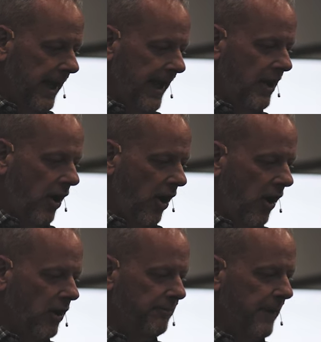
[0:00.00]
and
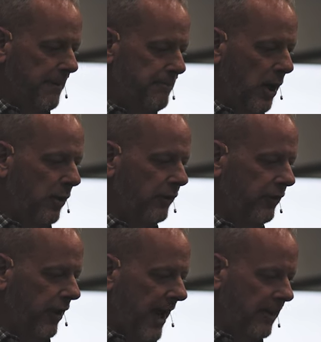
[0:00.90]
all of my bones
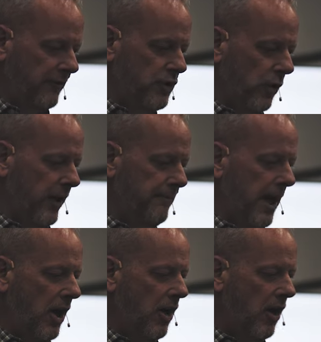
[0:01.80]
are out of joint.
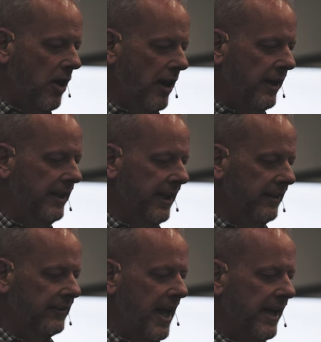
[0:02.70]
My heart
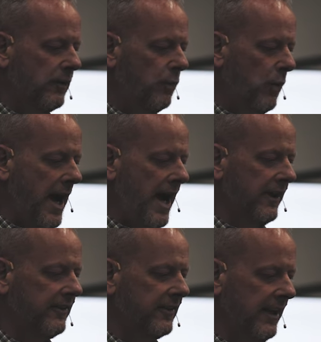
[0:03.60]
is like
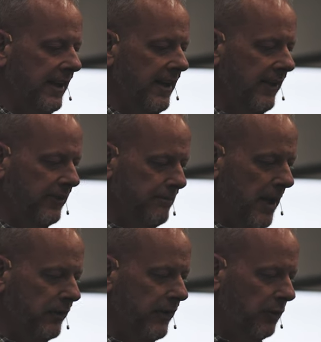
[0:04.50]
wax, and it has
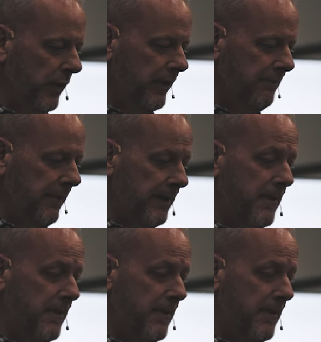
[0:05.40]
melted within me.